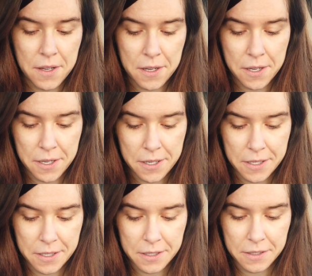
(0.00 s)
and
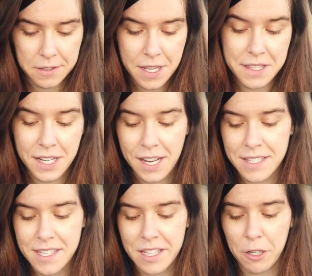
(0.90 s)
then
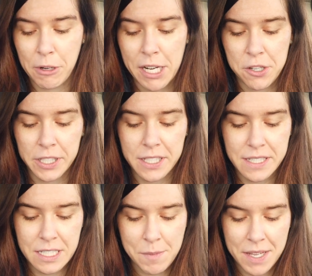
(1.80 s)
I see, like, right under, can
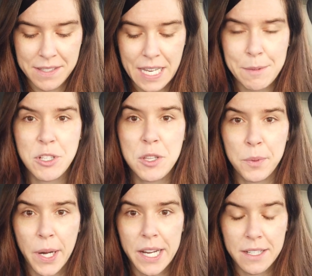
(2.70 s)
TMS damage the
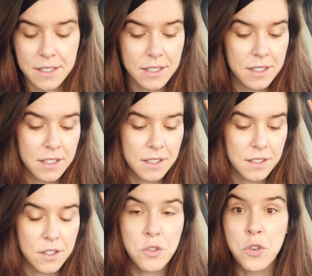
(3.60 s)
brain?
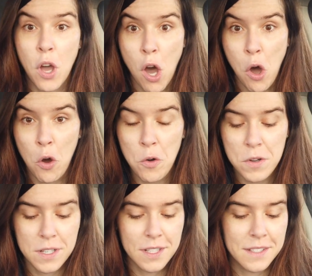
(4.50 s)

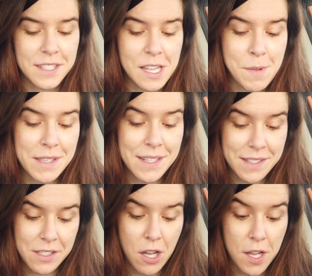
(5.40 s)
No. TMS
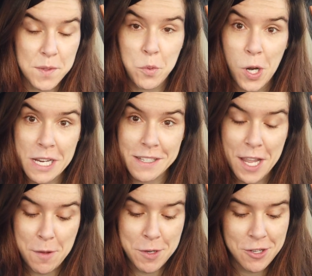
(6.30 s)
doesn't cause brain
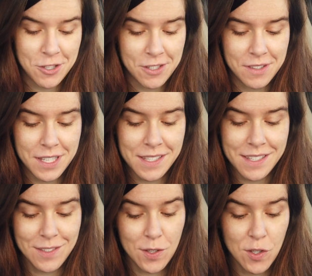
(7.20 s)
damage.
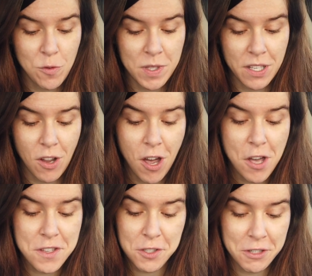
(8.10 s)
This is assuming that
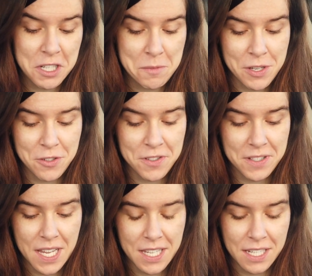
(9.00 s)
all the screening measures
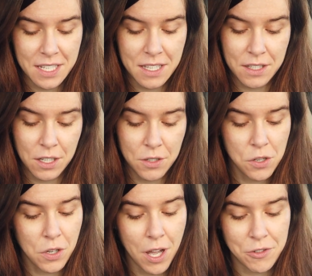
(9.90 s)
are taken and that there are
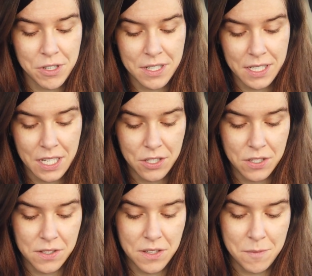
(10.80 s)
no
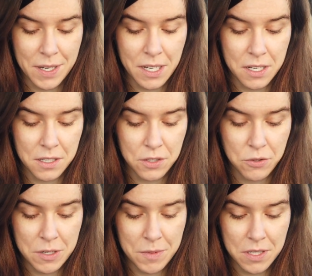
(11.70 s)
contraindications to the magnetic
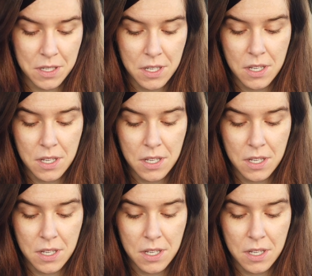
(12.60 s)
treatment,